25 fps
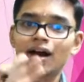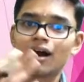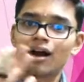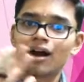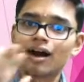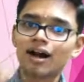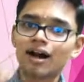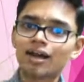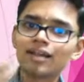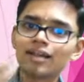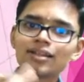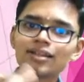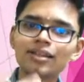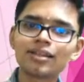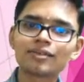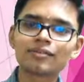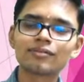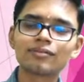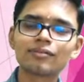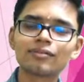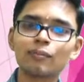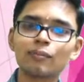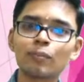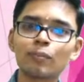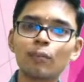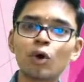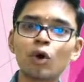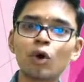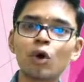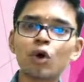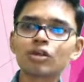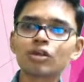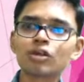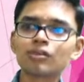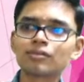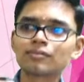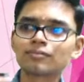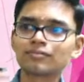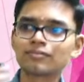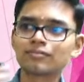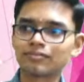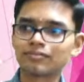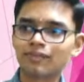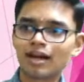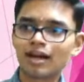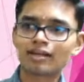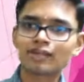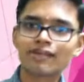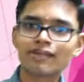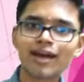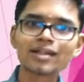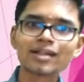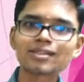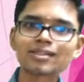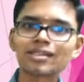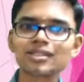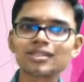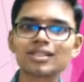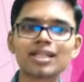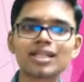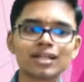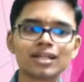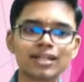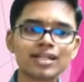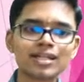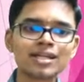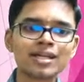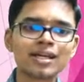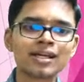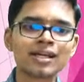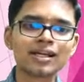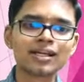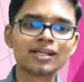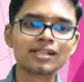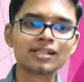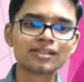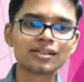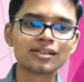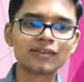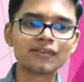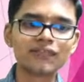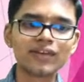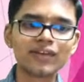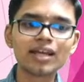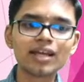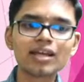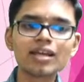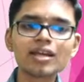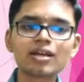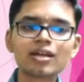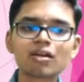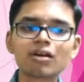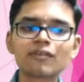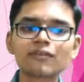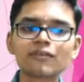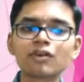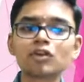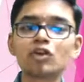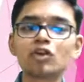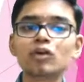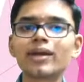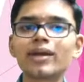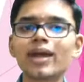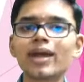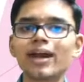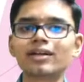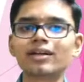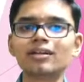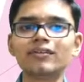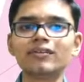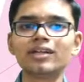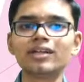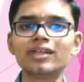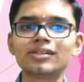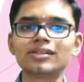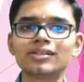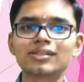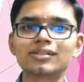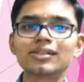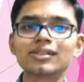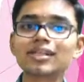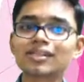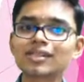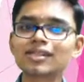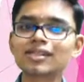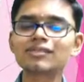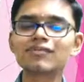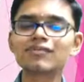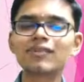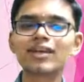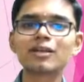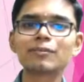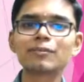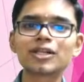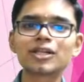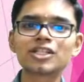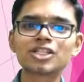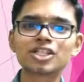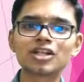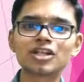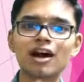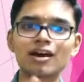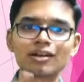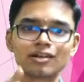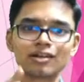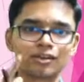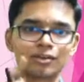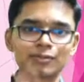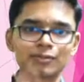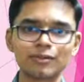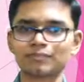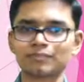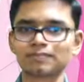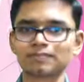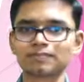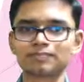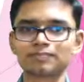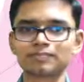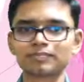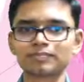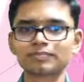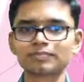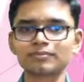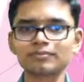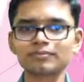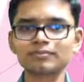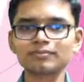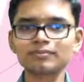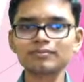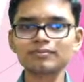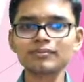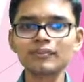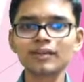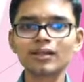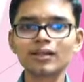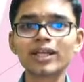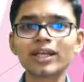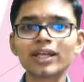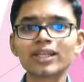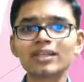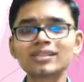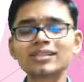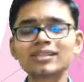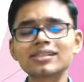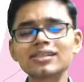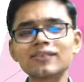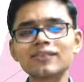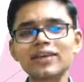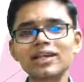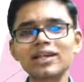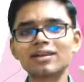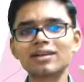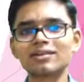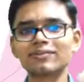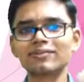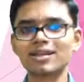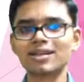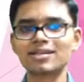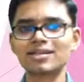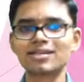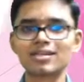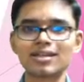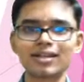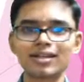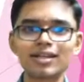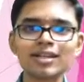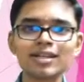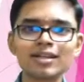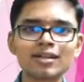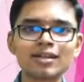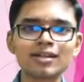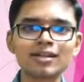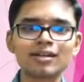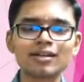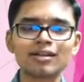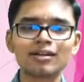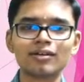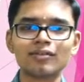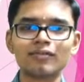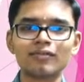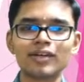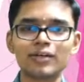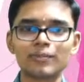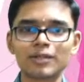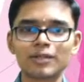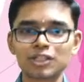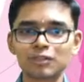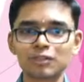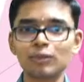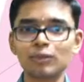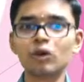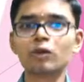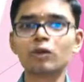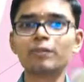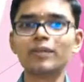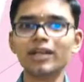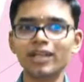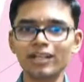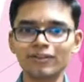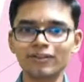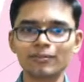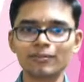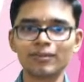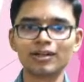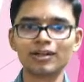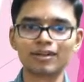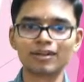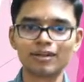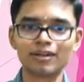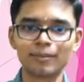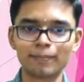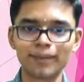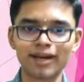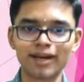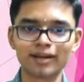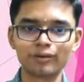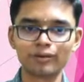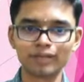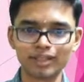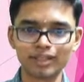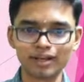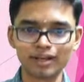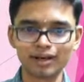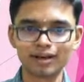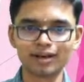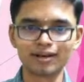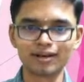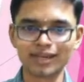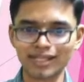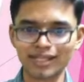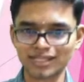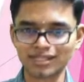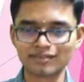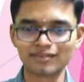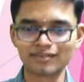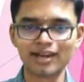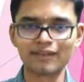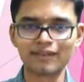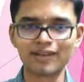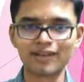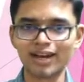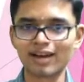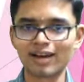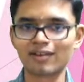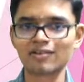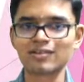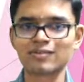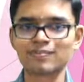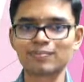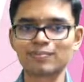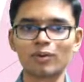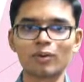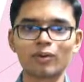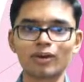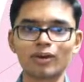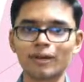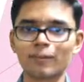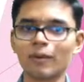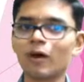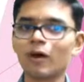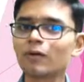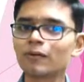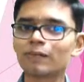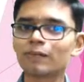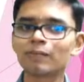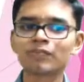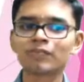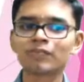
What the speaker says: Another more advanced theory is the failure of human activities. This is very much argued. Okay, this is a very advanced theory, much more believable compared to the rest that we have spoken about.